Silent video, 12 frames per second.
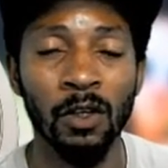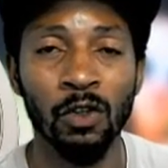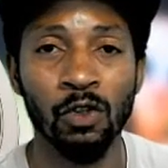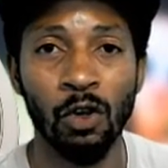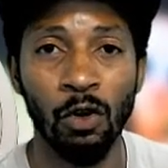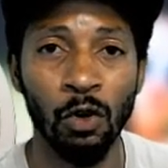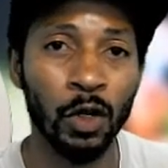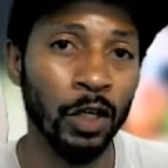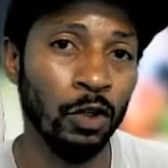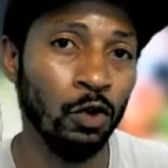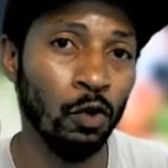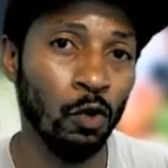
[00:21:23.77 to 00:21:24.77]
So you
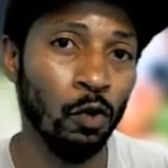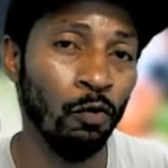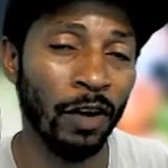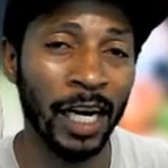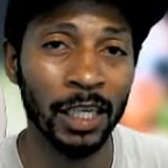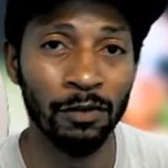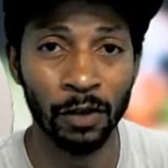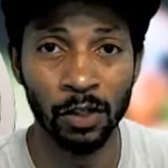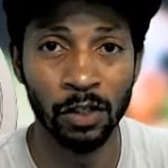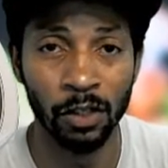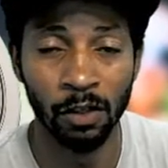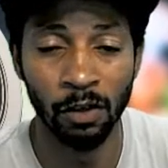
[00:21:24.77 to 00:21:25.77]
can do vice
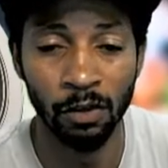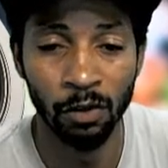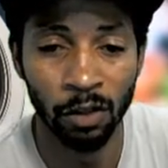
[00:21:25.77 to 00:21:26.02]
versa.